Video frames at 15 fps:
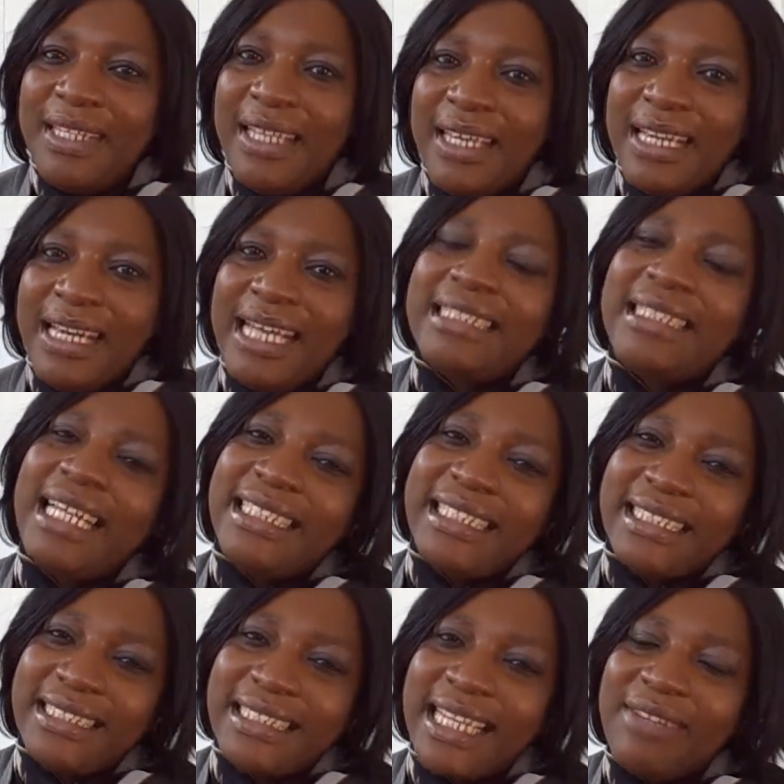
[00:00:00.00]
the
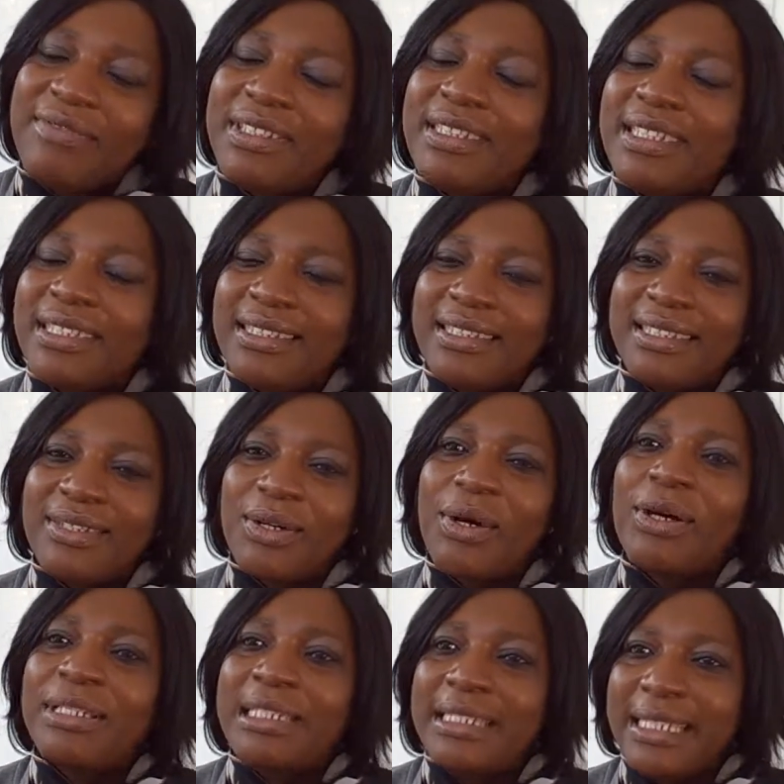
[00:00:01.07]
Extension Services
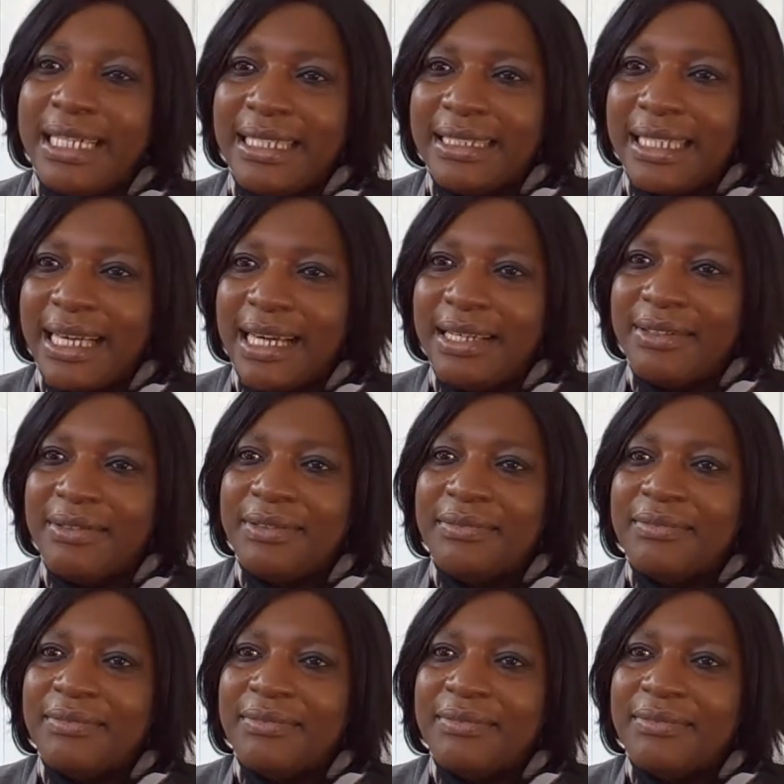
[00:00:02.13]
Coordinator.